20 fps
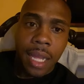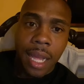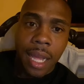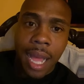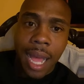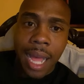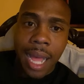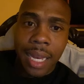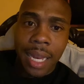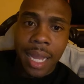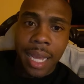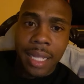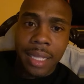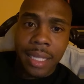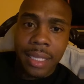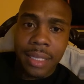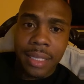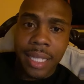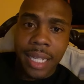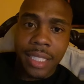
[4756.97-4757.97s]
I like the
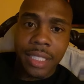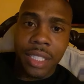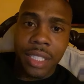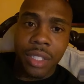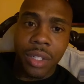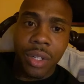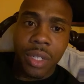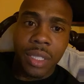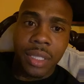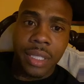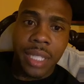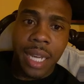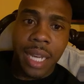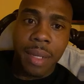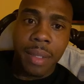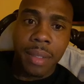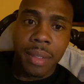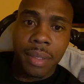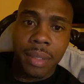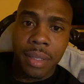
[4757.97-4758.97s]
sets and nerdy
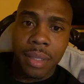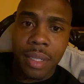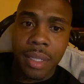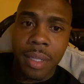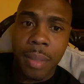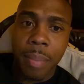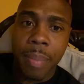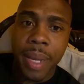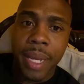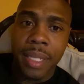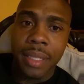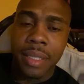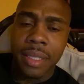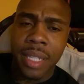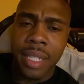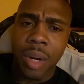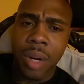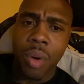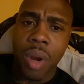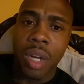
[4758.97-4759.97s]
types, the best.
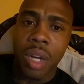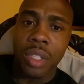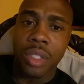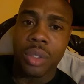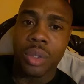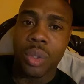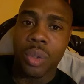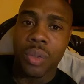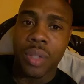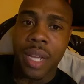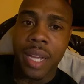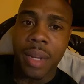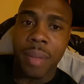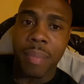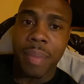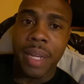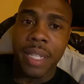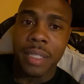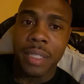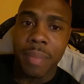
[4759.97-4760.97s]
Yeah, Rod, the truth, they the
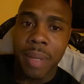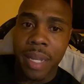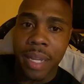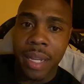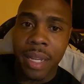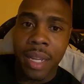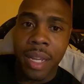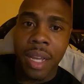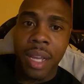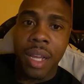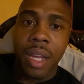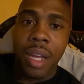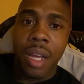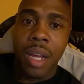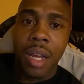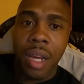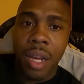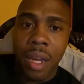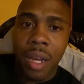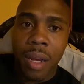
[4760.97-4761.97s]
best, man.
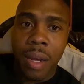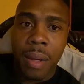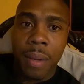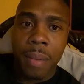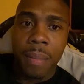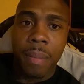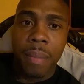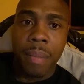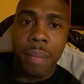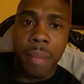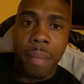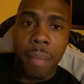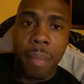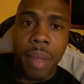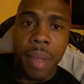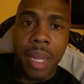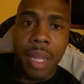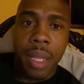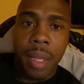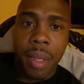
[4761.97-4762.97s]

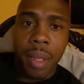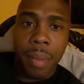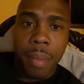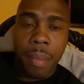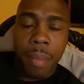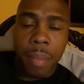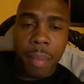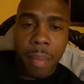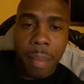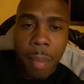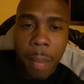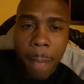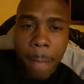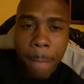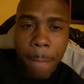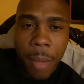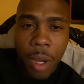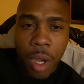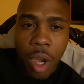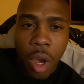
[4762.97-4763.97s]
Millie
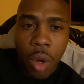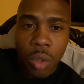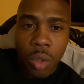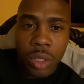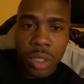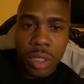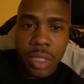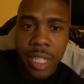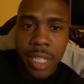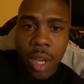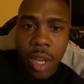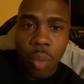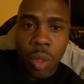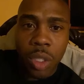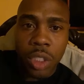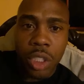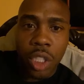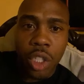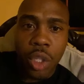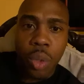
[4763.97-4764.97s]
McCosey say,
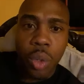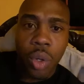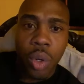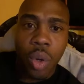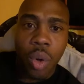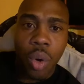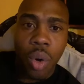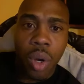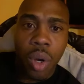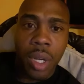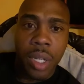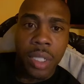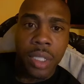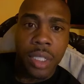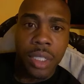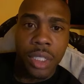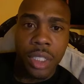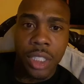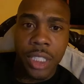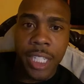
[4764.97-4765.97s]
what's a unicorn,
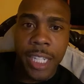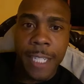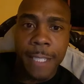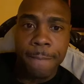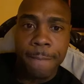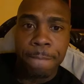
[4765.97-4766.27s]
Jit?